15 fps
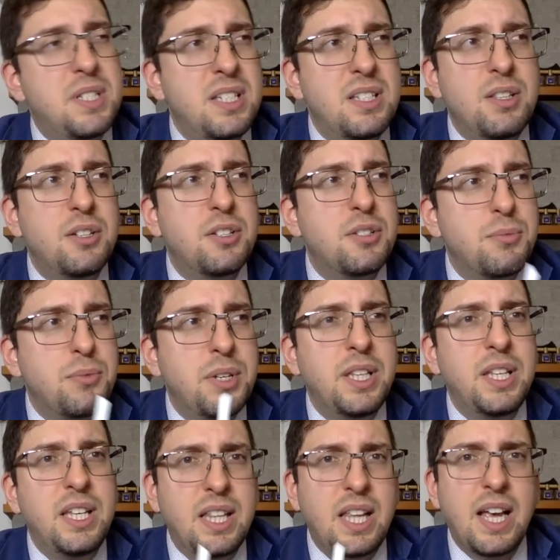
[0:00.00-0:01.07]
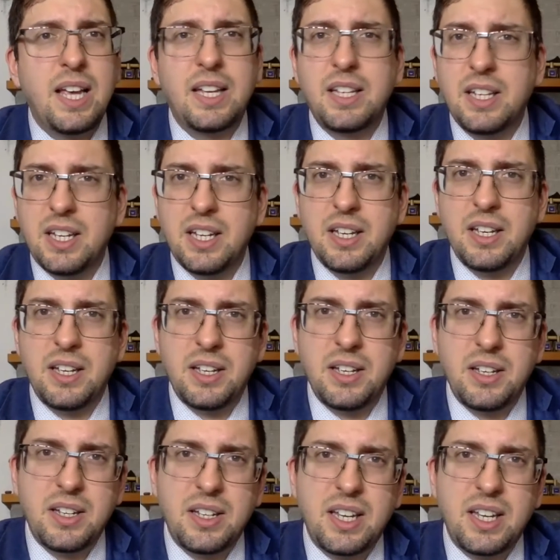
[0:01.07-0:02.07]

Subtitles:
This looks really like the